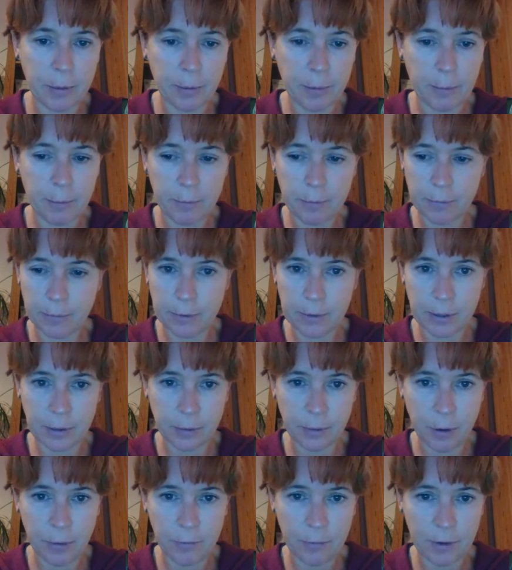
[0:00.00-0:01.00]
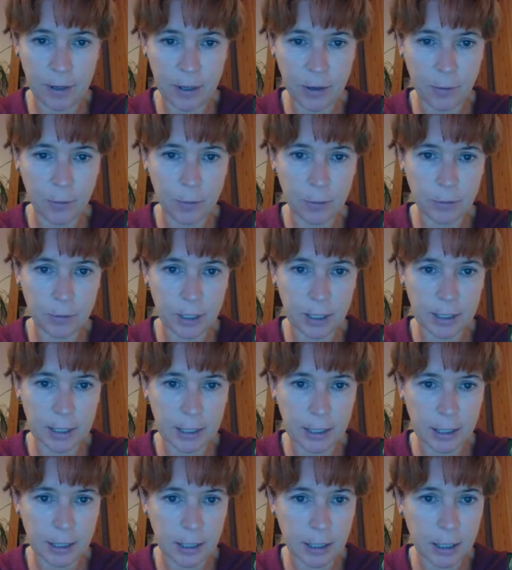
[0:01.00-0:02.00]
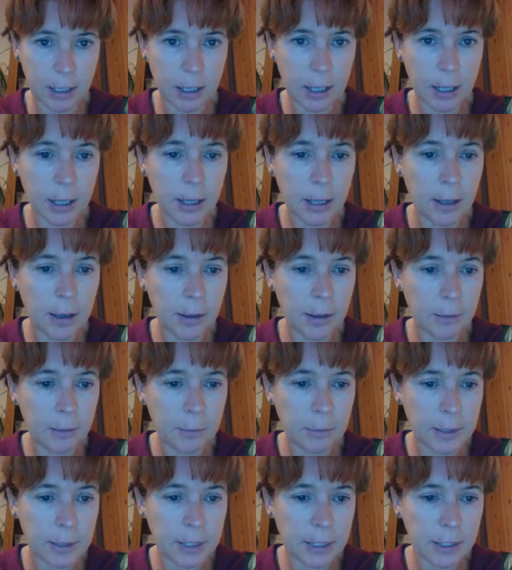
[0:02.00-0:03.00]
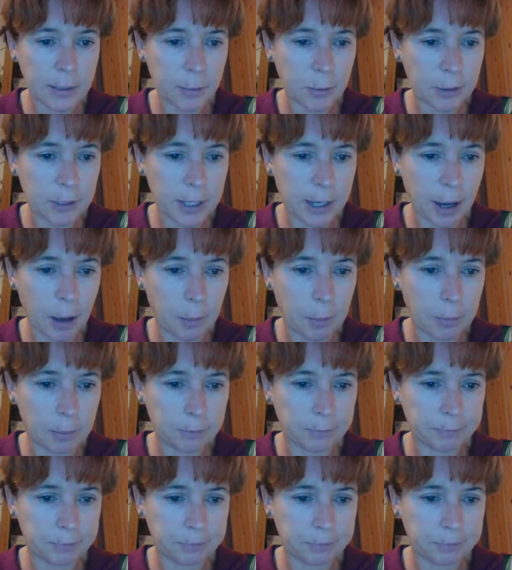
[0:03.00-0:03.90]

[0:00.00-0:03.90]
So hopefully you're all just busy swatting up